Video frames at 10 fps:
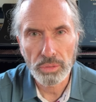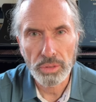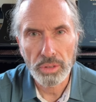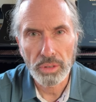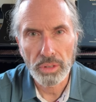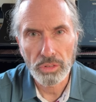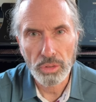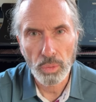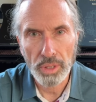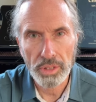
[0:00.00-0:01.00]
is
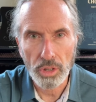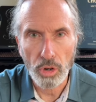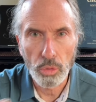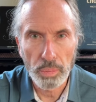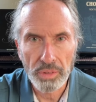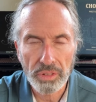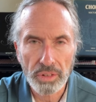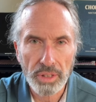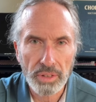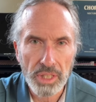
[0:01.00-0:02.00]
the one that opens the
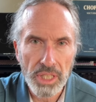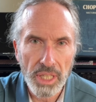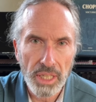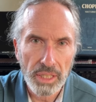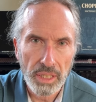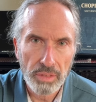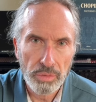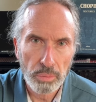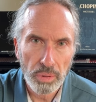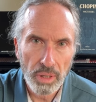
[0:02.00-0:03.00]
larynx, and I've
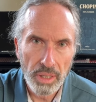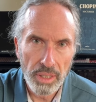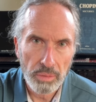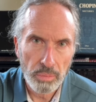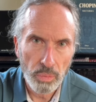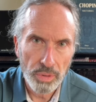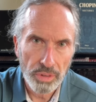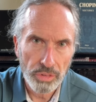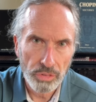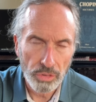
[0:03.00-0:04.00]
implied with
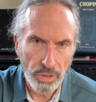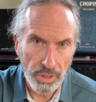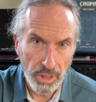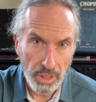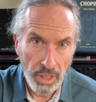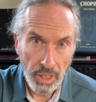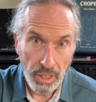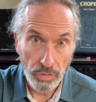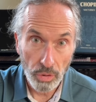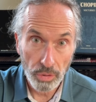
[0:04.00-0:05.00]
this drawing that
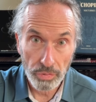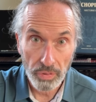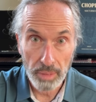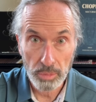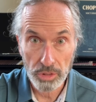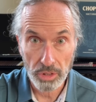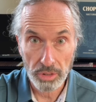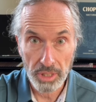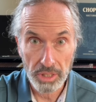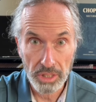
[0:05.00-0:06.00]
if all the fibers are
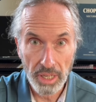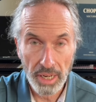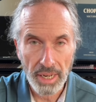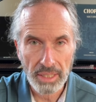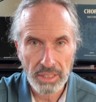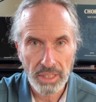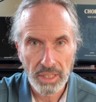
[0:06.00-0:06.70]
intact,